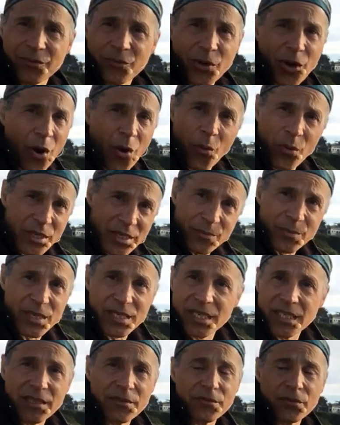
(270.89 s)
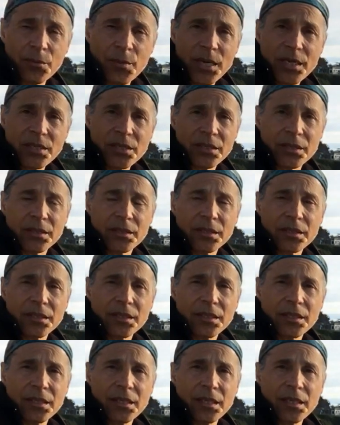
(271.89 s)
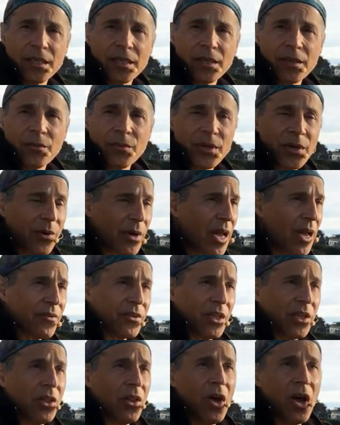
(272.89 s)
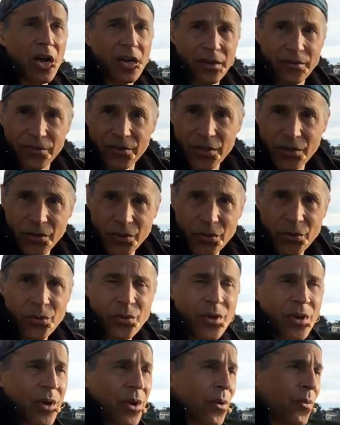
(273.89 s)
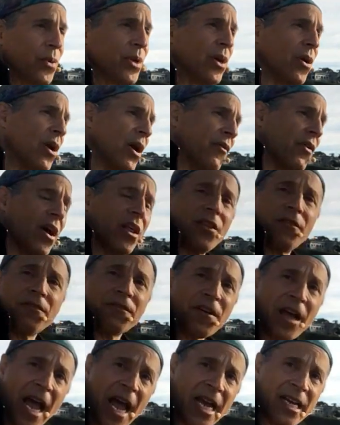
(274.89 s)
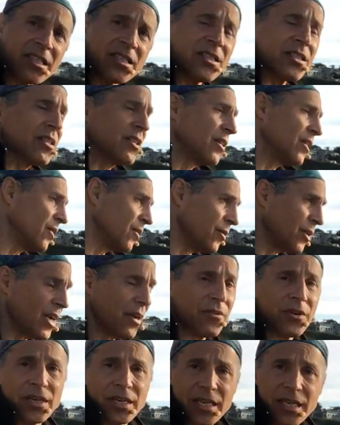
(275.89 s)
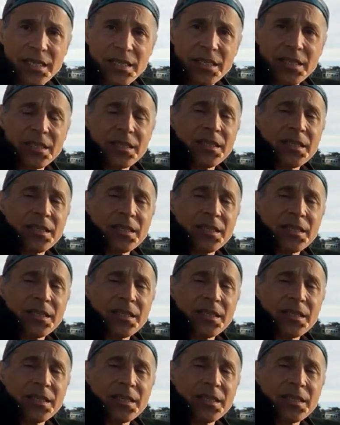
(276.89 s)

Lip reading: We're always missing information. We don't have the long view. We don't have all the facts, whatever it is.